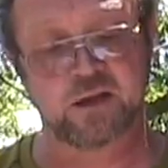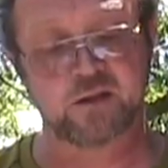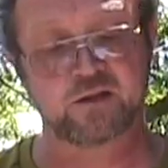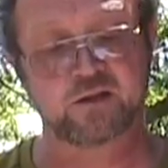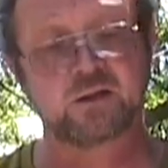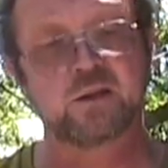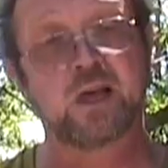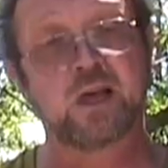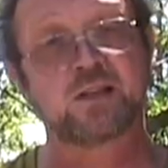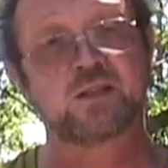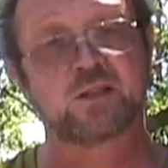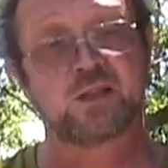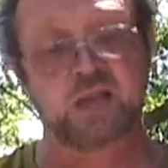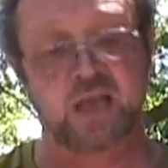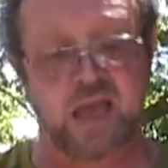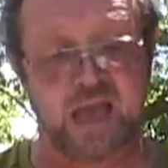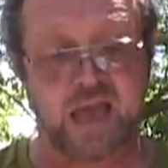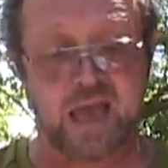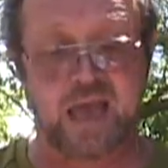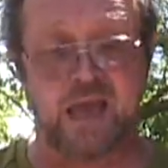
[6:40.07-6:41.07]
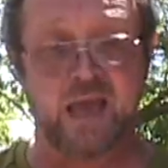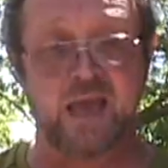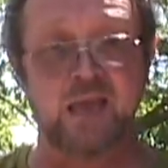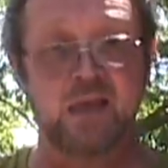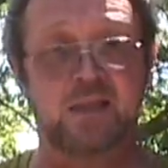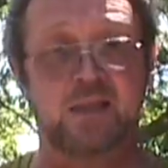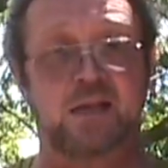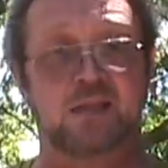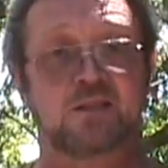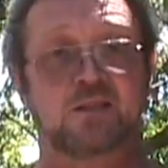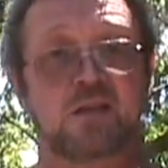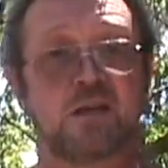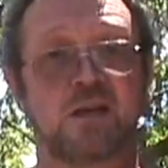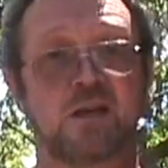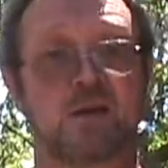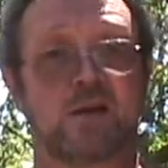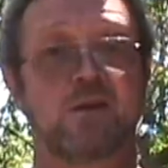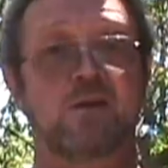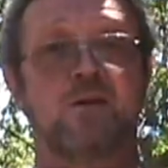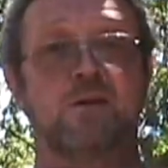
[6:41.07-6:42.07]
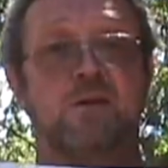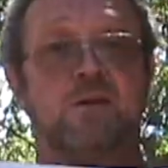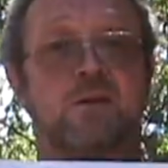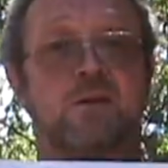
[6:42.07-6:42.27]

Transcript: that's, that's the A, that's here.